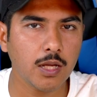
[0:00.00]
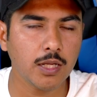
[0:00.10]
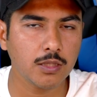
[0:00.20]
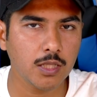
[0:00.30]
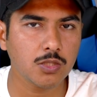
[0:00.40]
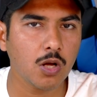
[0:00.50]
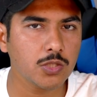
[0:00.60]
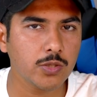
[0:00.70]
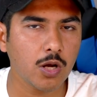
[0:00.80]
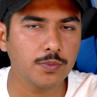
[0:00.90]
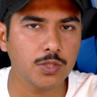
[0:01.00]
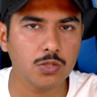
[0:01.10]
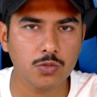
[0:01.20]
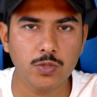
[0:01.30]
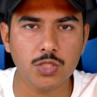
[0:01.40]
and there is also an option
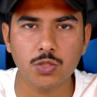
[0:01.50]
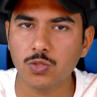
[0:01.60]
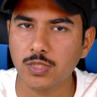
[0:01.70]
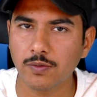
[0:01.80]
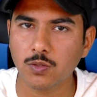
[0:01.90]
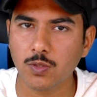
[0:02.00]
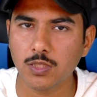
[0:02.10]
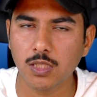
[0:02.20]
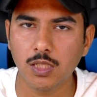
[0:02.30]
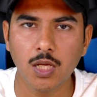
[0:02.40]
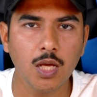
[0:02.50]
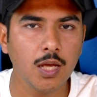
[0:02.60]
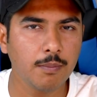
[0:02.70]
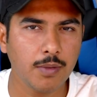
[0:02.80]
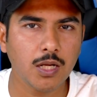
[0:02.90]
to switch to 720,
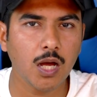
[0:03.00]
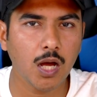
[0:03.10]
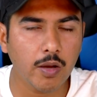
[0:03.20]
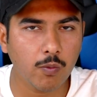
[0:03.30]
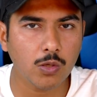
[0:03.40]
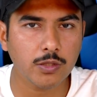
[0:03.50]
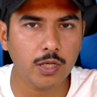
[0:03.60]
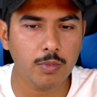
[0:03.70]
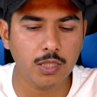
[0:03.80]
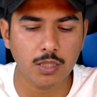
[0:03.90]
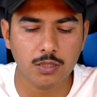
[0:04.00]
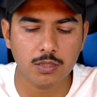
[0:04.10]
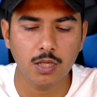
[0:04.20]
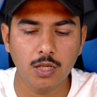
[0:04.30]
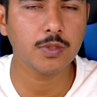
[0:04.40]
but I won't recommend
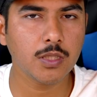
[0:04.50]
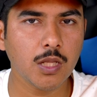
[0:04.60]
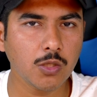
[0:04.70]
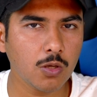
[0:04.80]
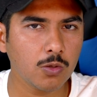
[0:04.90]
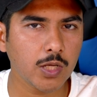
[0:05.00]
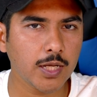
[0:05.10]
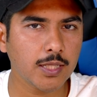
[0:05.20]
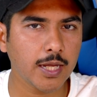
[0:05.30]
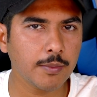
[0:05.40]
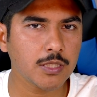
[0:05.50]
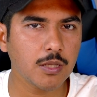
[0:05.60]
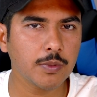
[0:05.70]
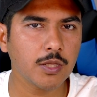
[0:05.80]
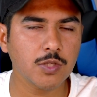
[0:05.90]
it. Now you're looking at the camera
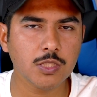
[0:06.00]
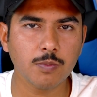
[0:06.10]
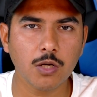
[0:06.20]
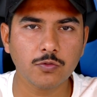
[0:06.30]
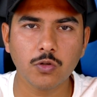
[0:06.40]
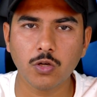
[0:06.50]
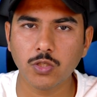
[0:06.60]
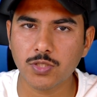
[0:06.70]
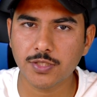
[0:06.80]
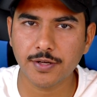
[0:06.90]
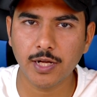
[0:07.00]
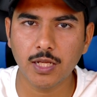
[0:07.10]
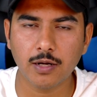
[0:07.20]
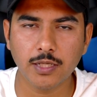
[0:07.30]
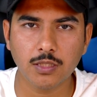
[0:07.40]
sample of this smartphone on your
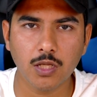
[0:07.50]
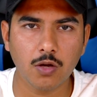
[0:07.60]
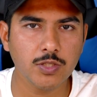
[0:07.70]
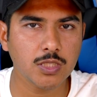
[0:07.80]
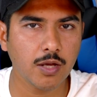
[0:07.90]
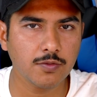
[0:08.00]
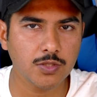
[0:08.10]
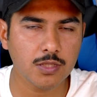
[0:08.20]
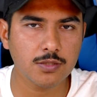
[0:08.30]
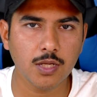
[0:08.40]
screen right now, which I've just